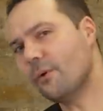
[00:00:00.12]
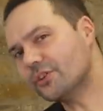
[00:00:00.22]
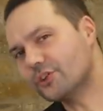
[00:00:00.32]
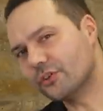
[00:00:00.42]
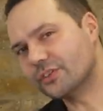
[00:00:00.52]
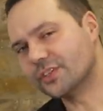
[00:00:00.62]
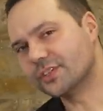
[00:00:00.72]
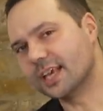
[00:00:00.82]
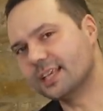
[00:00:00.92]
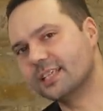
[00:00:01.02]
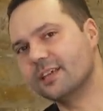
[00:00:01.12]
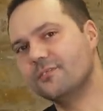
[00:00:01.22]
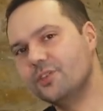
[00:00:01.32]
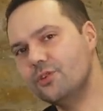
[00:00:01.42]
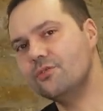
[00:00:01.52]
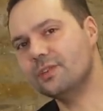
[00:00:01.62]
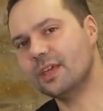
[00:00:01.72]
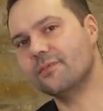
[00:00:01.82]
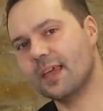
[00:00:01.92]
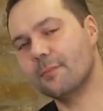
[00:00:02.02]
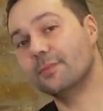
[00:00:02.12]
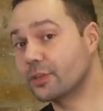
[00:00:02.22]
Boris Johnson says that if you give him and